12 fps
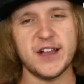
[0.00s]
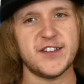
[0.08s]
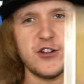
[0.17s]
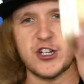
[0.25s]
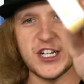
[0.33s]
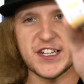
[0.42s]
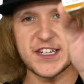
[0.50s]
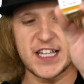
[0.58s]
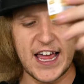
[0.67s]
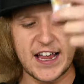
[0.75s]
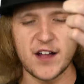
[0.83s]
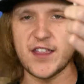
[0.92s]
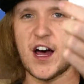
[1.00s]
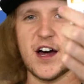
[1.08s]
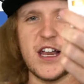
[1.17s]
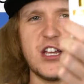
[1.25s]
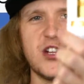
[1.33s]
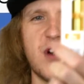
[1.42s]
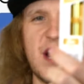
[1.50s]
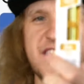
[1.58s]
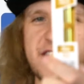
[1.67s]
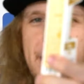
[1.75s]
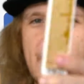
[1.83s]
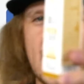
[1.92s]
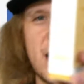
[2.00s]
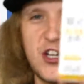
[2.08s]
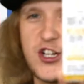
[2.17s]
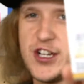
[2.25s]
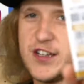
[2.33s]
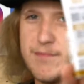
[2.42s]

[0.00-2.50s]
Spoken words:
So just like on the Honeydew Ice, the packaging's